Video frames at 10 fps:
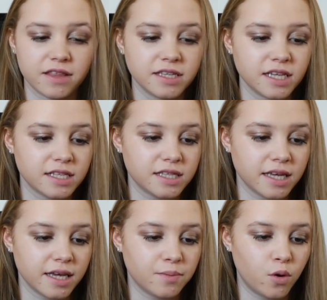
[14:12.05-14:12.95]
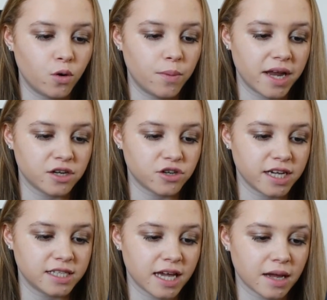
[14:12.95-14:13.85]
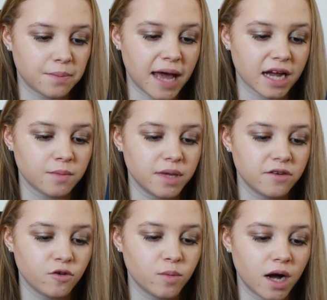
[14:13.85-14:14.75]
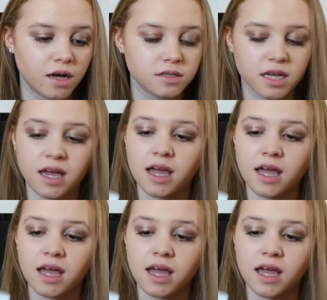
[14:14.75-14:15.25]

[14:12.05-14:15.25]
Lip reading: This is the Pore Penetrating Black Mineral Mask,